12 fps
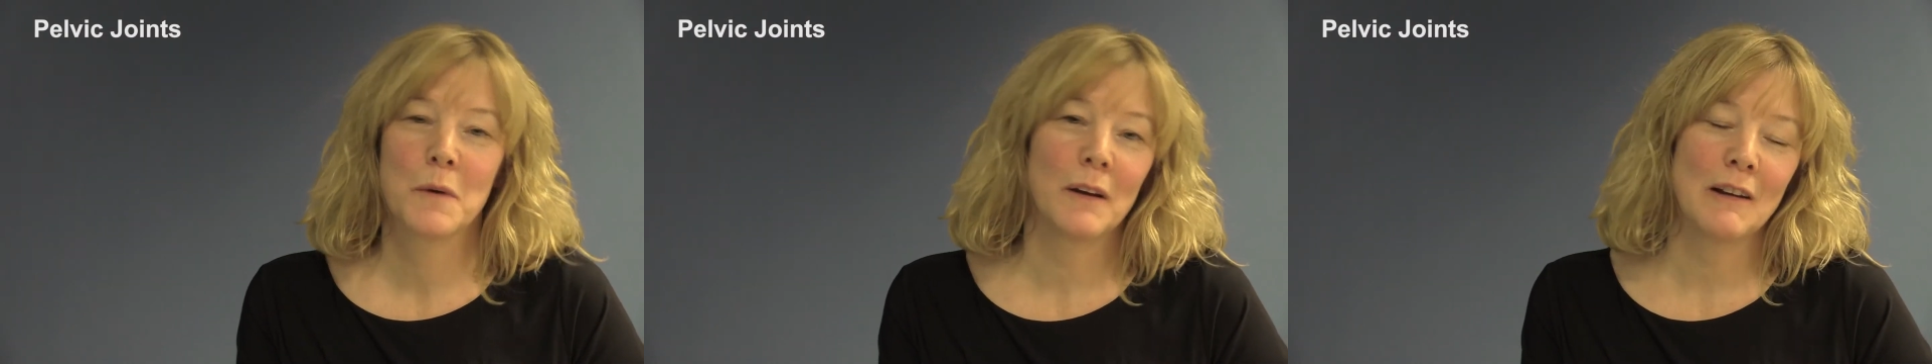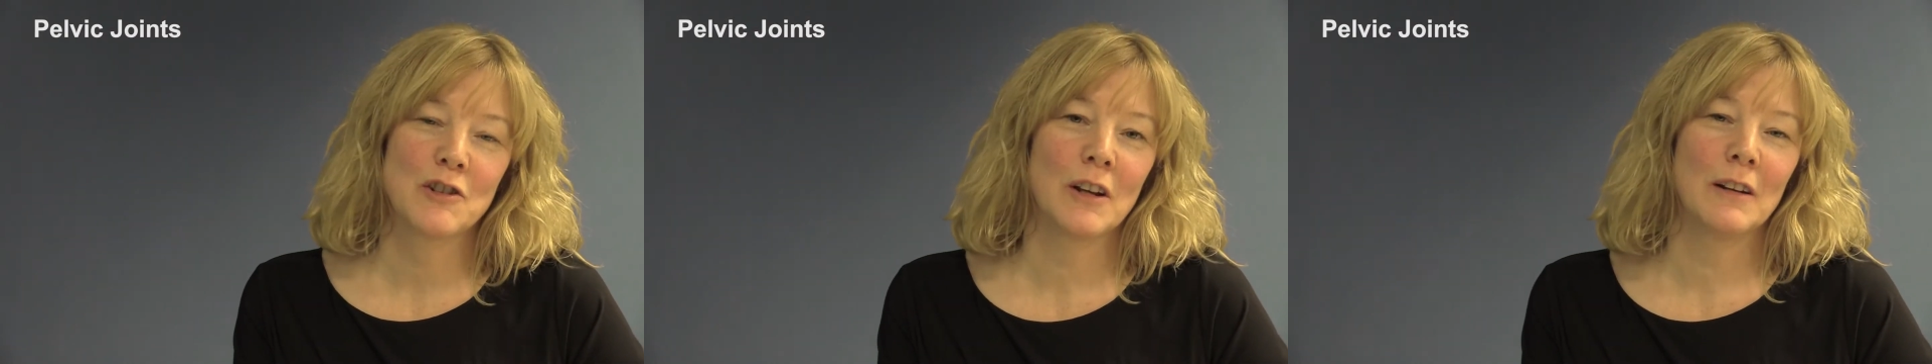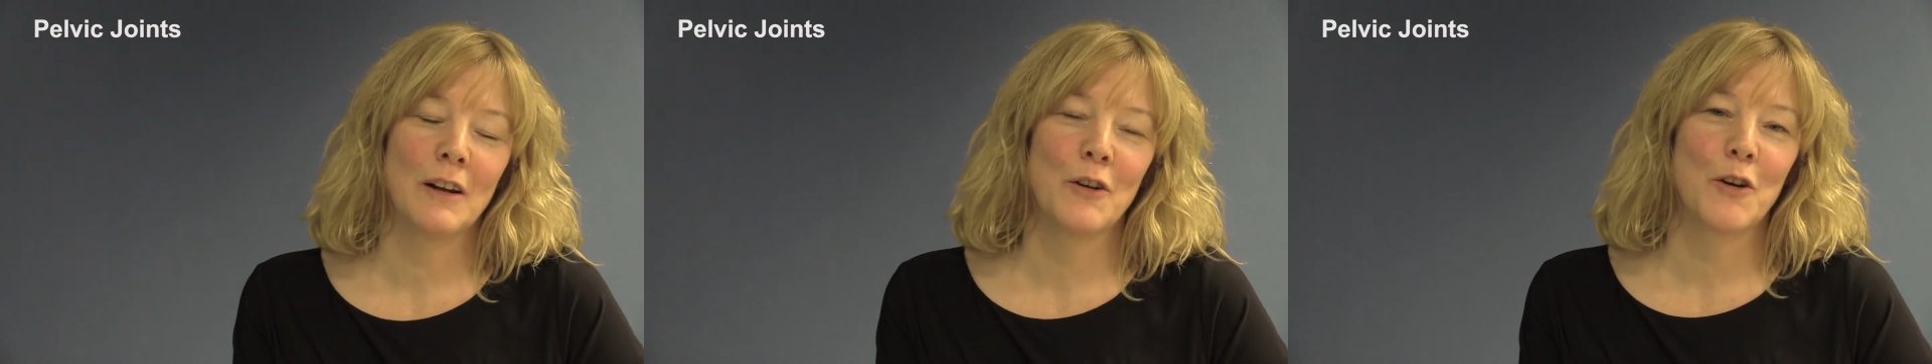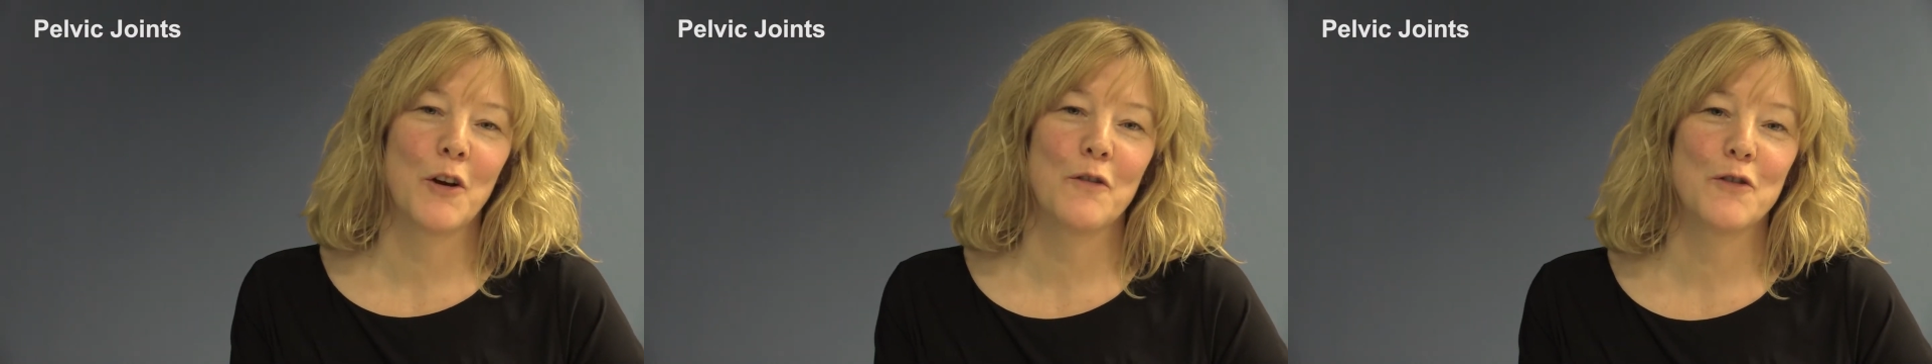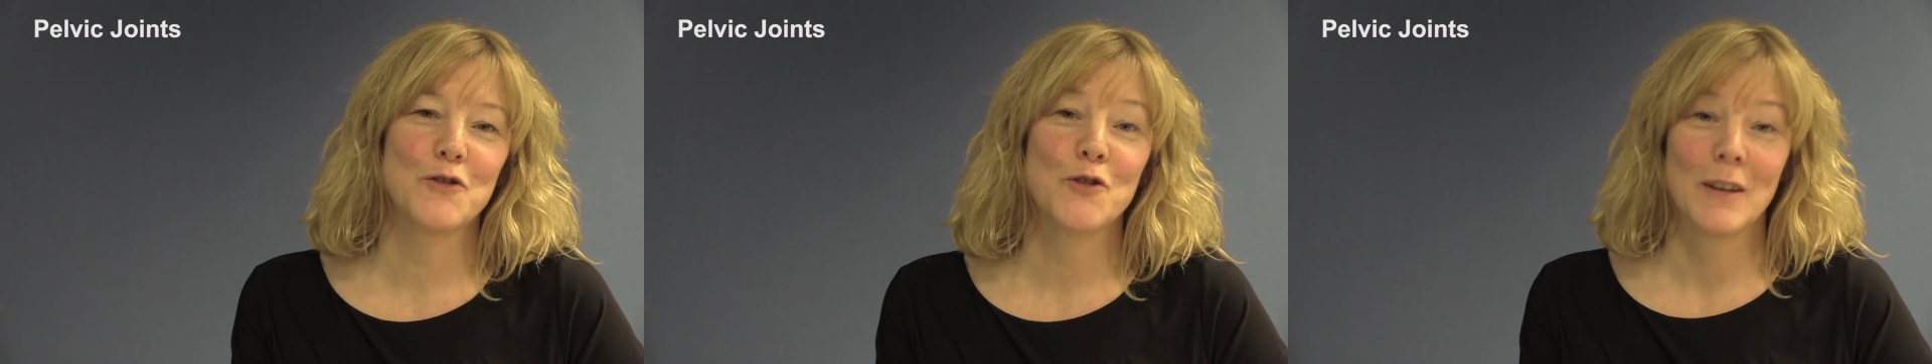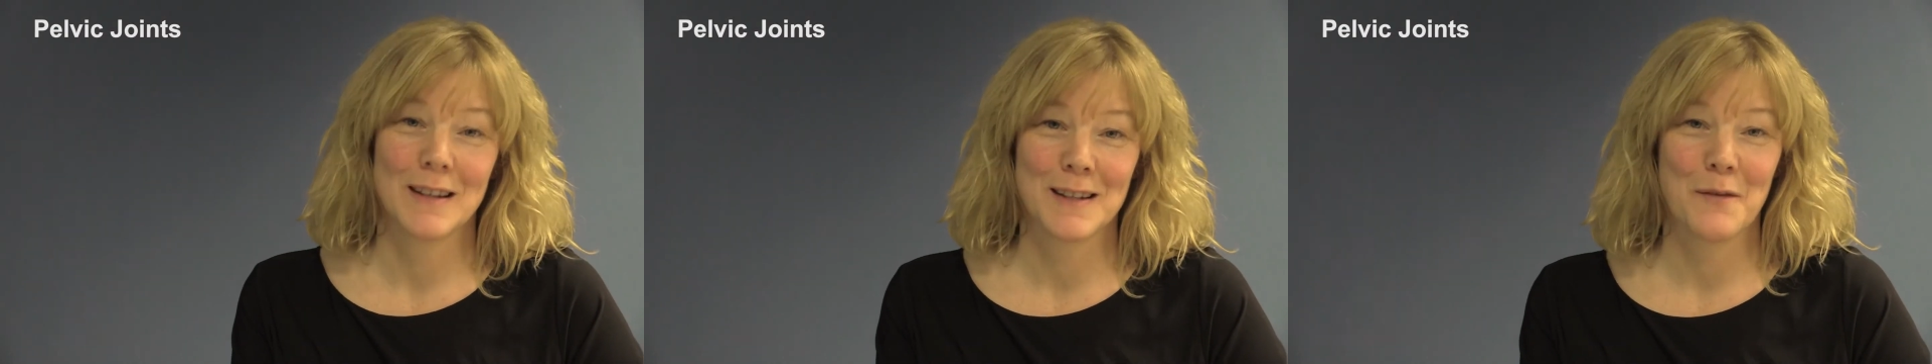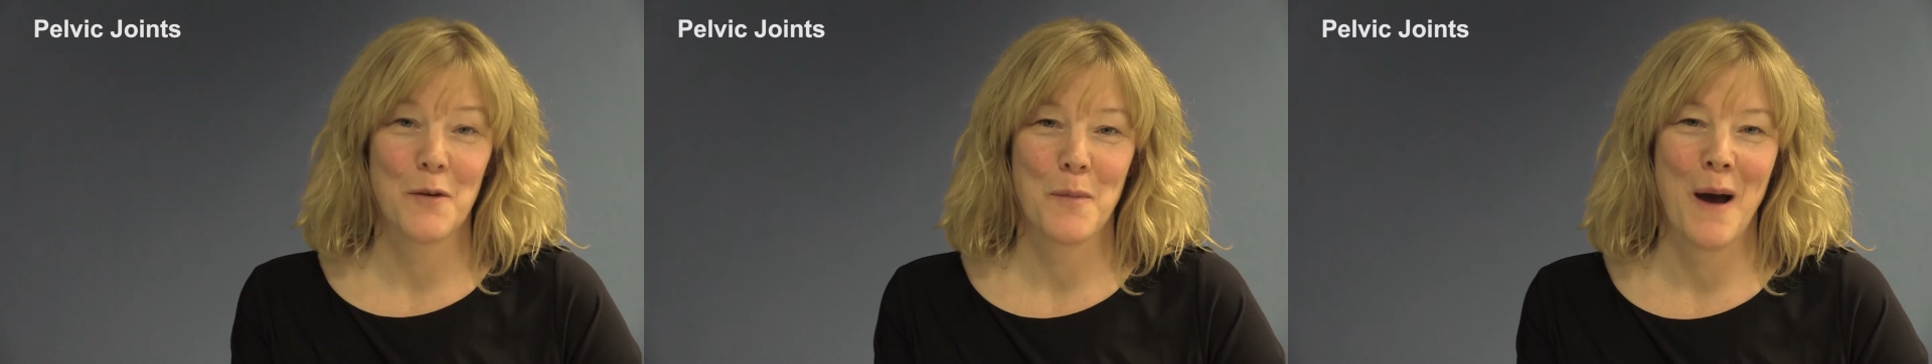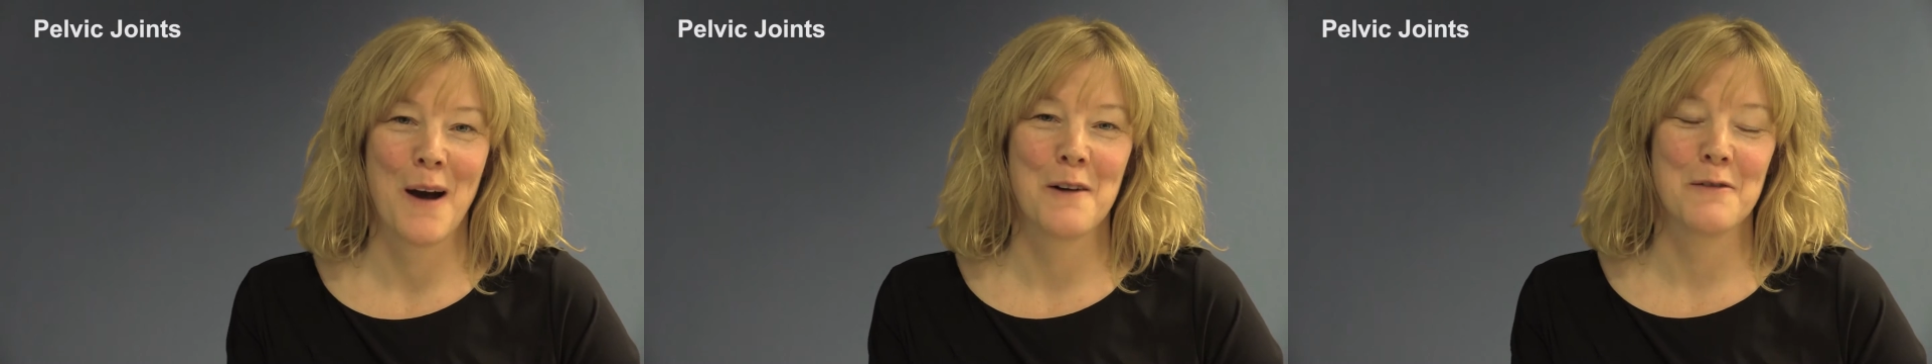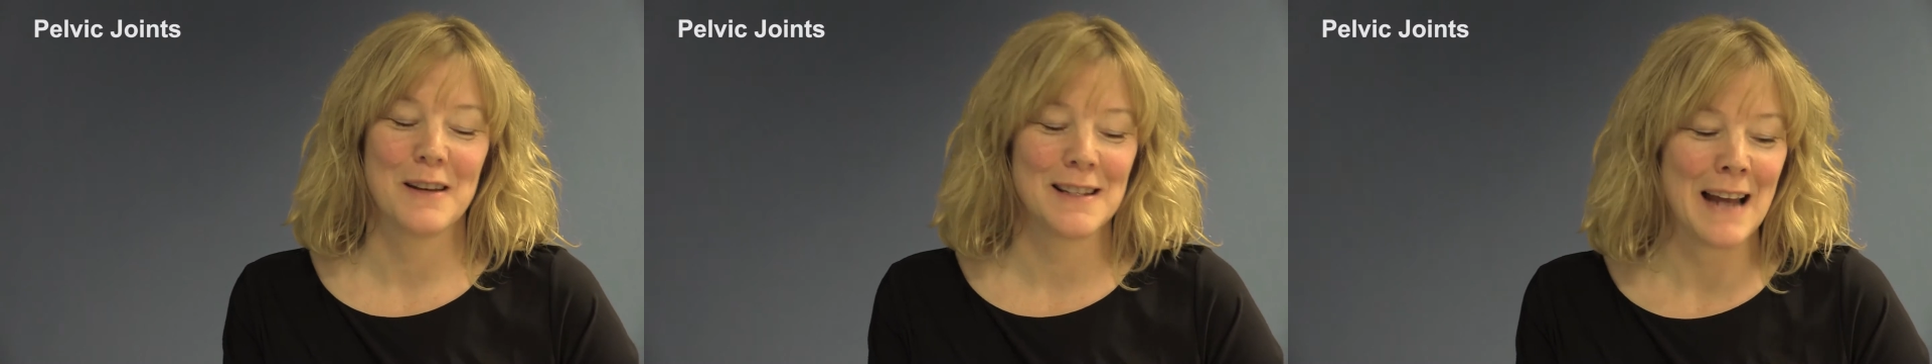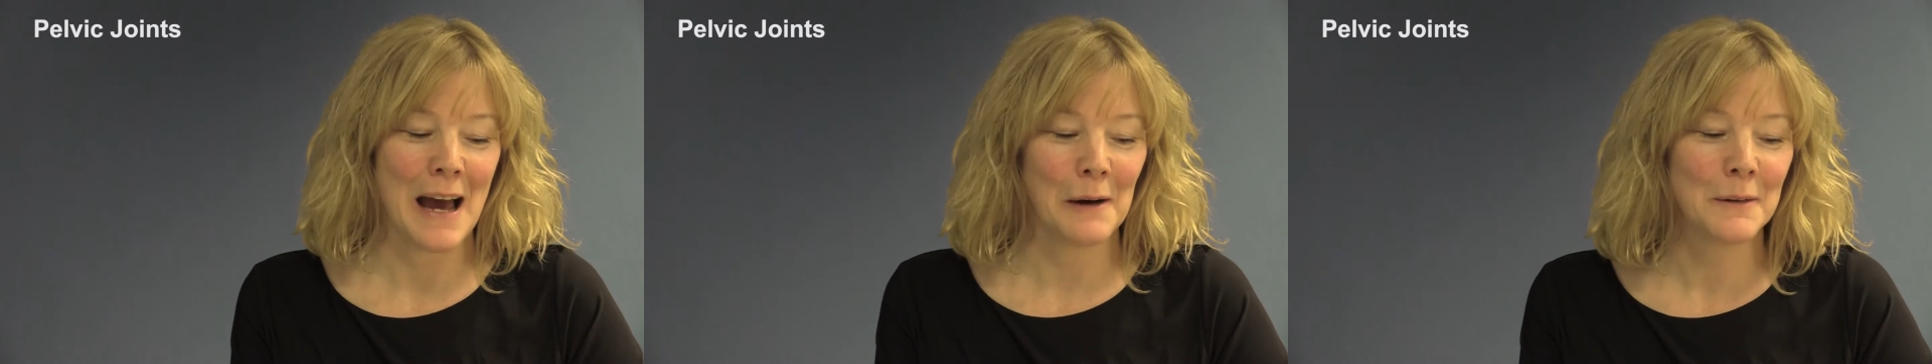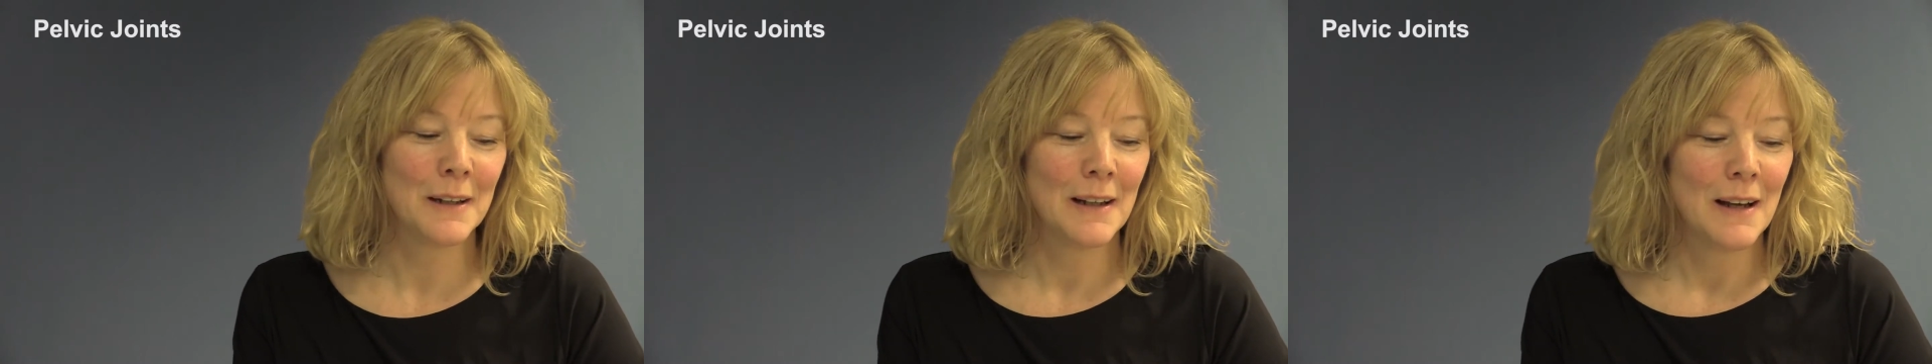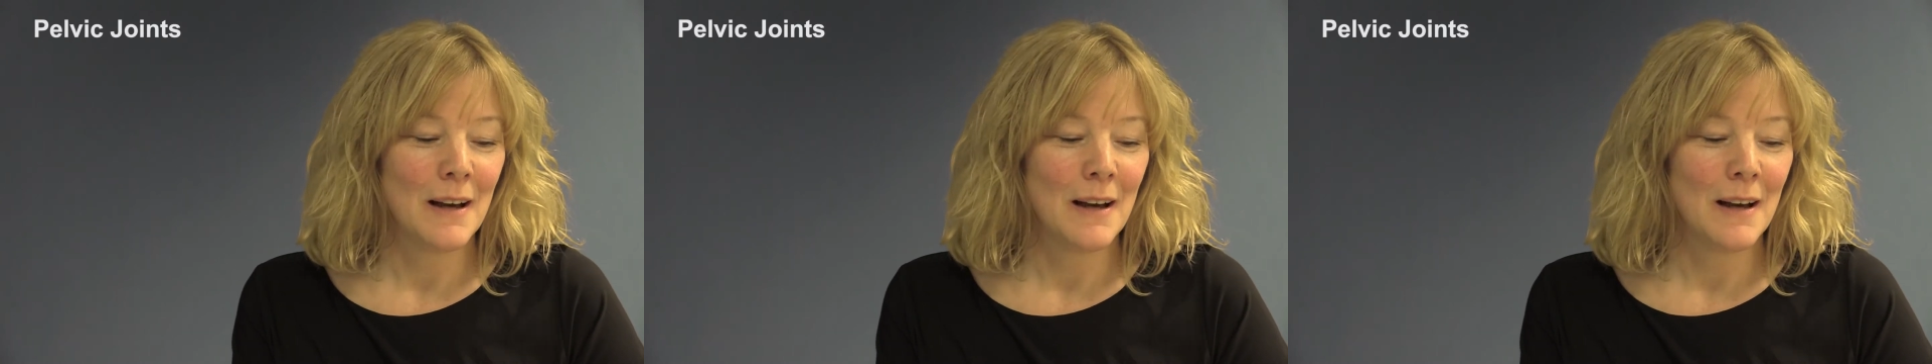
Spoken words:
we're actually going to look at the joints of the pelvis now.